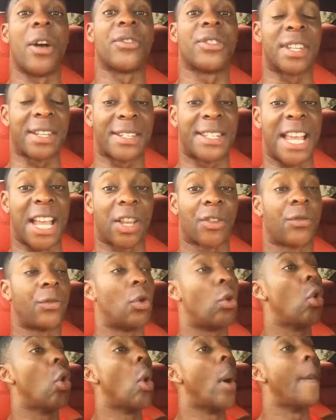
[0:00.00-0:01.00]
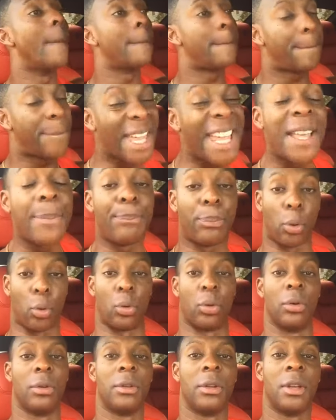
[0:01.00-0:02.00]
successful people,
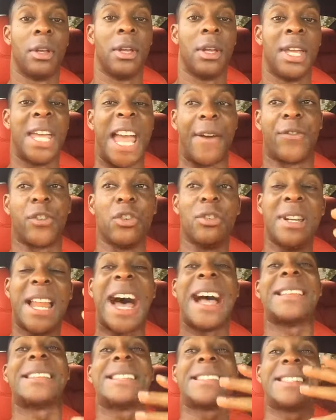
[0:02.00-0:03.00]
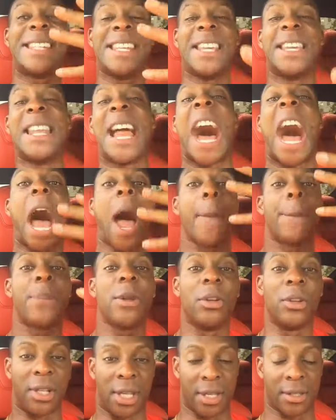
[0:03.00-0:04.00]
if you're not seeing
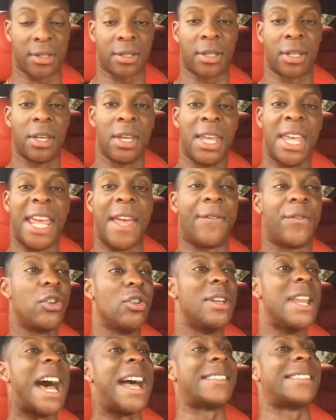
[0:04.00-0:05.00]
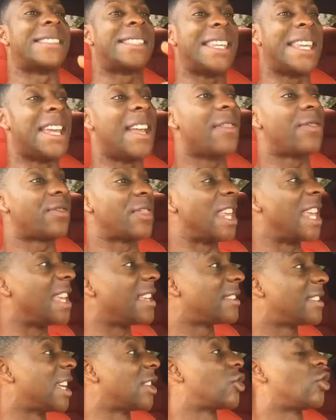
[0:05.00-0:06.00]
opulence, if you're not seeing things
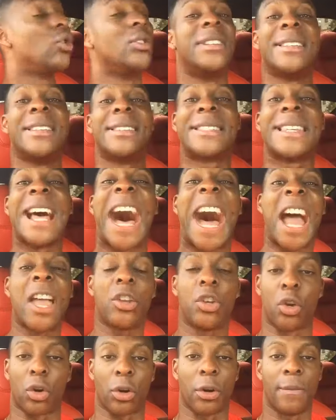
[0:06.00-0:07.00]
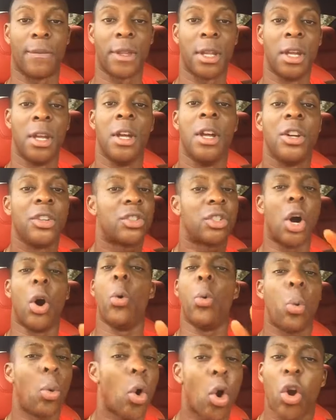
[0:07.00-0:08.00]
that you desire. Don't
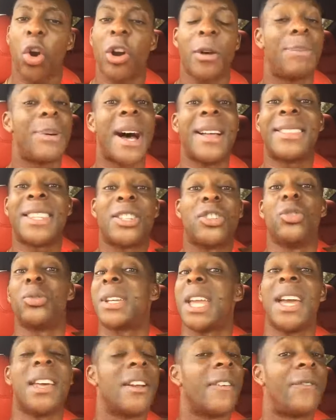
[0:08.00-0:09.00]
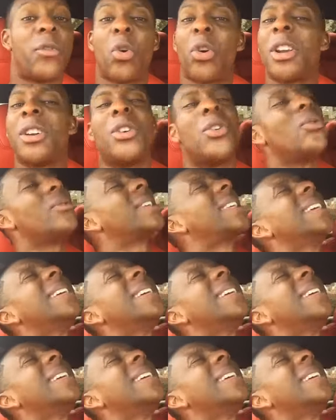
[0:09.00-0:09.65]
worry about that you can't afford it. Who